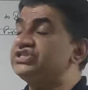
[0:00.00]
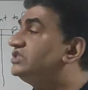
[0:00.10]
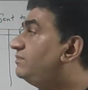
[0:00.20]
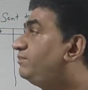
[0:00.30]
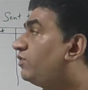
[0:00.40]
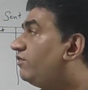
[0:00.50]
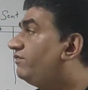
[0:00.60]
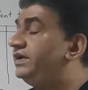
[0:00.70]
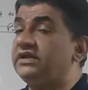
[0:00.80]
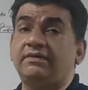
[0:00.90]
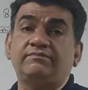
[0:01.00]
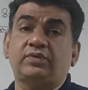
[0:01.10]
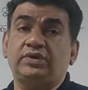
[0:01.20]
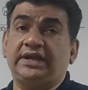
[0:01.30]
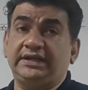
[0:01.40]
is the profit
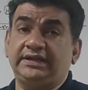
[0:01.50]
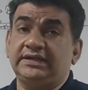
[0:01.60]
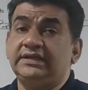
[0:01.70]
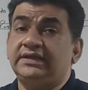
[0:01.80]
component